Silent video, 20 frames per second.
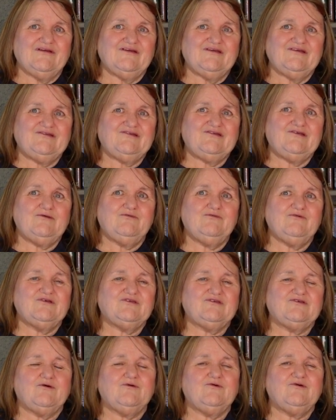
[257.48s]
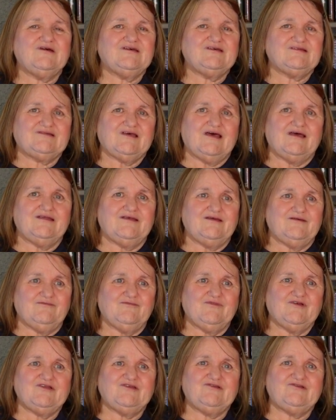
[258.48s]
so excited
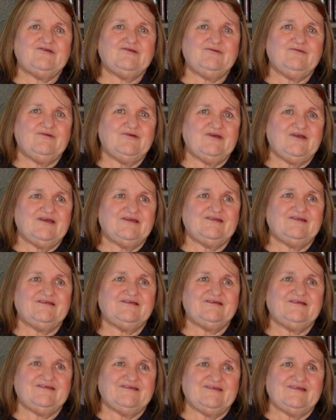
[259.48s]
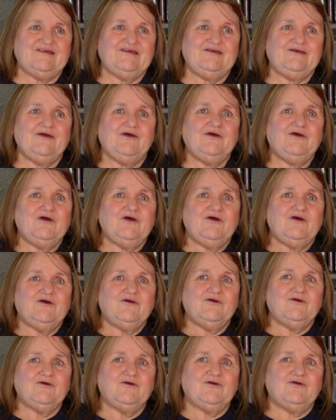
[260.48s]
when she would get to see
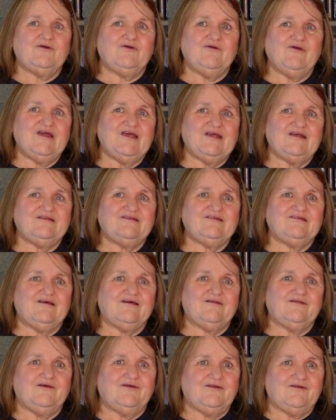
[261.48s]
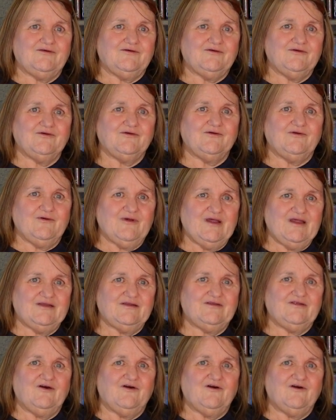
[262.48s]
her grandson and her
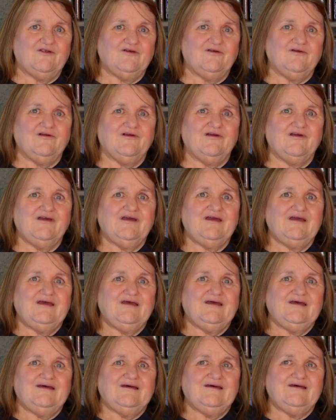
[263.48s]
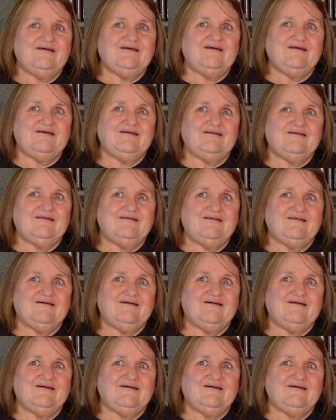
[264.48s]
granddaughter, and